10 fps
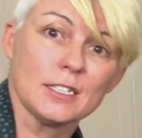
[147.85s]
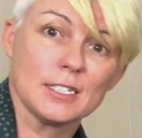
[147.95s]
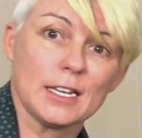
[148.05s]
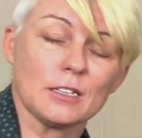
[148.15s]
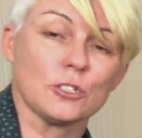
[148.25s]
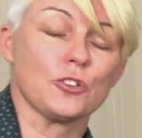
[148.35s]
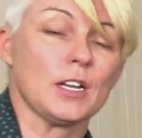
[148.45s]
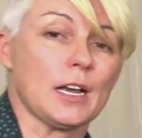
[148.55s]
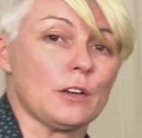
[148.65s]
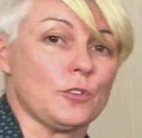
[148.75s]
To get the
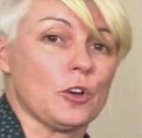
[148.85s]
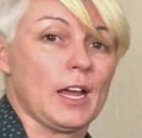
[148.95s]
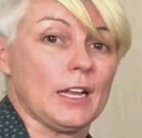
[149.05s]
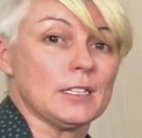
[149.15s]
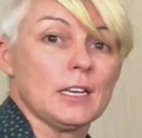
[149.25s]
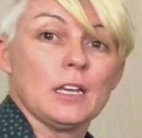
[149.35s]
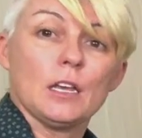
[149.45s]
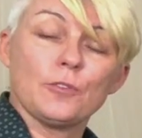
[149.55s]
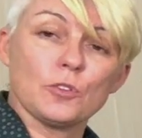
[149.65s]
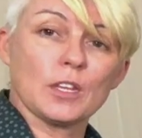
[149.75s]
treat out of your hand.
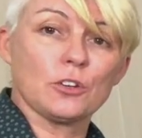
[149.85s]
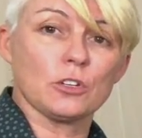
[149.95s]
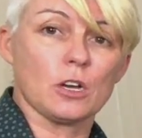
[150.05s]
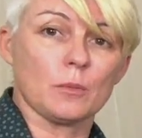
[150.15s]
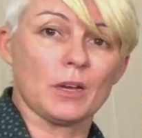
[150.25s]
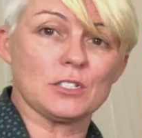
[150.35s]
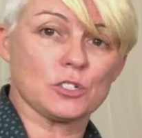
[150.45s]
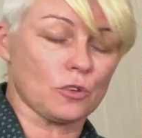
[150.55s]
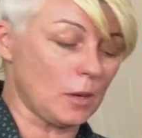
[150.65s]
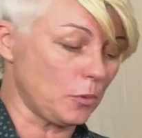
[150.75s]
If you think your dog might
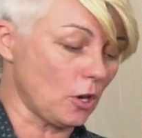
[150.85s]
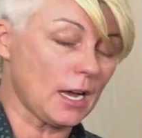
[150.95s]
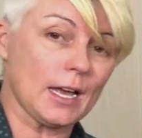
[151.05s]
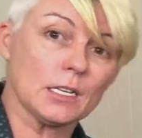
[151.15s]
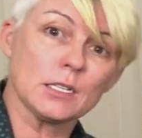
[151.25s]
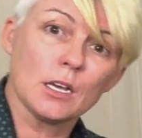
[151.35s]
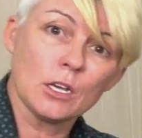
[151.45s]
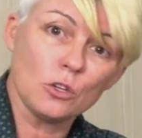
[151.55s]
scrape your hand,